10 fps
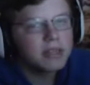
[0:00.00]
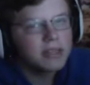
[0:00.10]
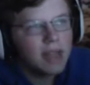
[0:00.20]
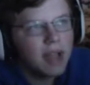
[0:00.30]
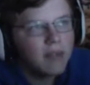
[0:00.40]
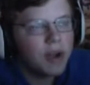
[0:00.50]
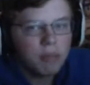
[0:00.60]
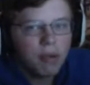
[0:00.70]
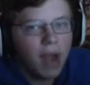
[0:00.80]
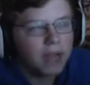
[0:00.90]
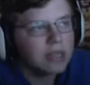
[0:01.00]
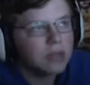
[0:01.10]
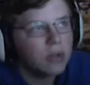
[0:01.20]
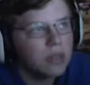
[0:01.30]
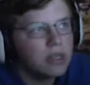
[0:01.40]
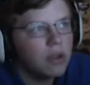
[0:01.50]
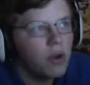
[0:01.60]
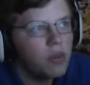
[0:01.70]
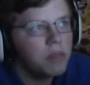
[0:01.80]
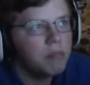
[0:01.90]
but it's not very practical. He
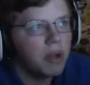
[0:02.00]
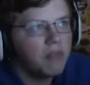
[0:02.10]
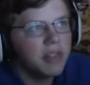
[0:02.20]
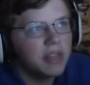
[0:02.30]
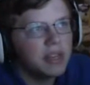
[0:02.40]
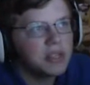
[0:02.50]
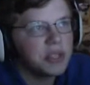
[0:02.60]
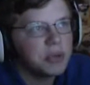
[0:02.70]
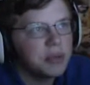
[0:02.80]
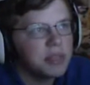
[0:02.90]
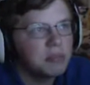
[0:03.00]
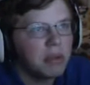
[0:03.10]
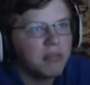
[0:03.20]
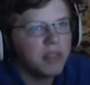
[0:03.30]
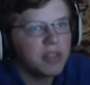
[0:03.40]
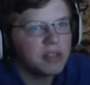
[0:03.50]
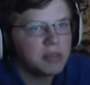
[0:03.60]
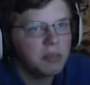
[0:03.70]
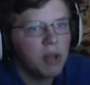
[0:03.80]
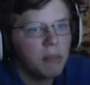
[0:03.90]
all the buffing that he's doing is buffing at a
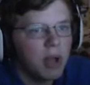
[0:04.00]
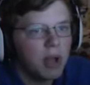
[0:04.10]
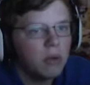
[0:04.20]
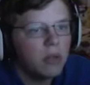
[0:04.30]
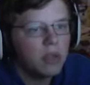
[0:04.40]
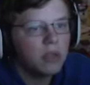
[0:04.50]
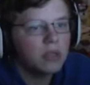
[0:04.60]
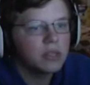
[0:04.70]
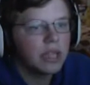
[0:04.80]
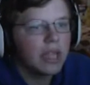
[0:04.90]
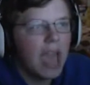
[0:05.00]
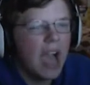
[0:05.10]
small amount. So